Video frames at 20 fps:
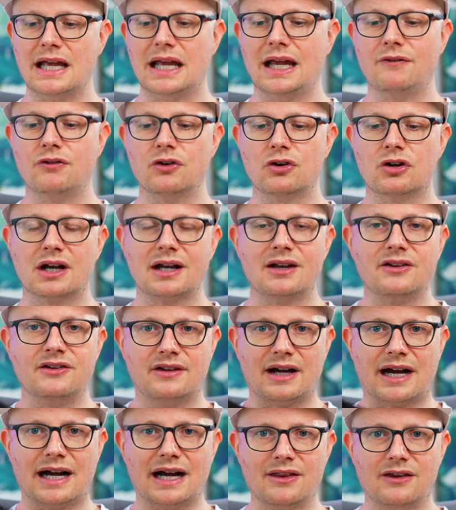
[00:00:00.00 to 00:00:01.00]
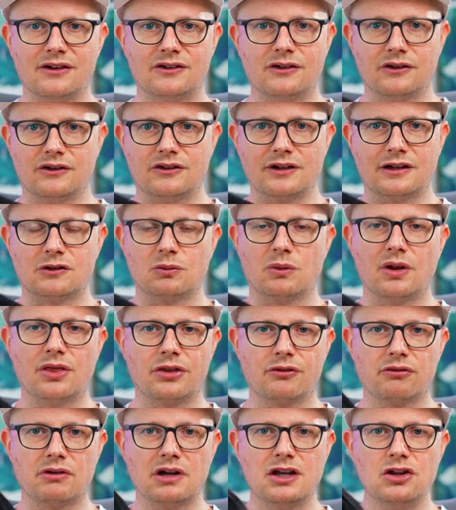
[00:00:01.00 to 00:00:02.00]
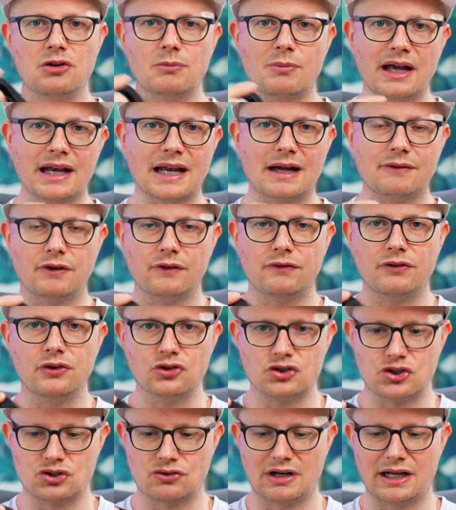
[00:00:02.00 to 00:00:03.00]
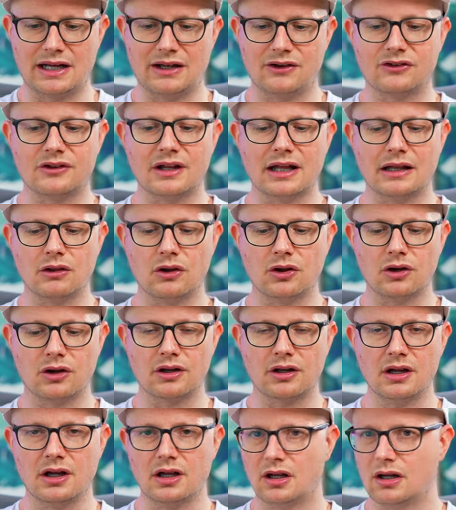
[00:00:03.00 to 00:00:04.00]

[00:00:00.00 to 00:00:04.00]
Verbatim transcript: If you're gonna dye this a 613, you might have a few strands that look